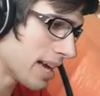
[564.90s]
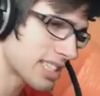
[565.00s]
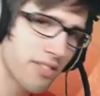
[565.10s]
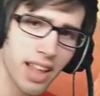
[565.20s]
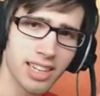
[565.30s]

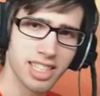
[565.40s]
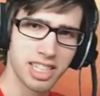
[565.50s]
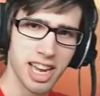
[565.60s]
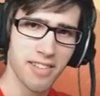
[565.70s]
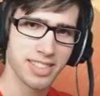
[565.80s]
Best of luck
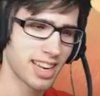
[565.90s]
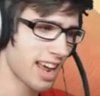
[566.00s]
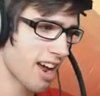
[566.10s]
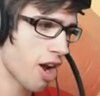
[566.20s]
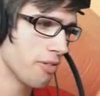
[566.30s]
to Jeff
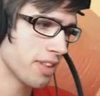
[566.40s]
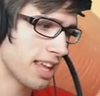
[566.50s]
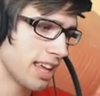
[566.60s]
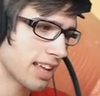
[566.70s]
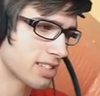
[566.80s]
today.
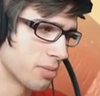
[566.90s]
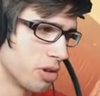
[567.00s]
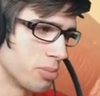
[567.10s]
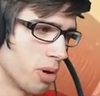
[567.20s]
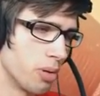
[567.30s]
Hopefully he gets
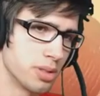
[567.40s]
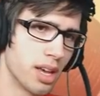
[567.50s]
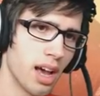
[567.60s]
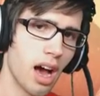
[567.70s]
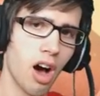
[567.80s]
some good pulls.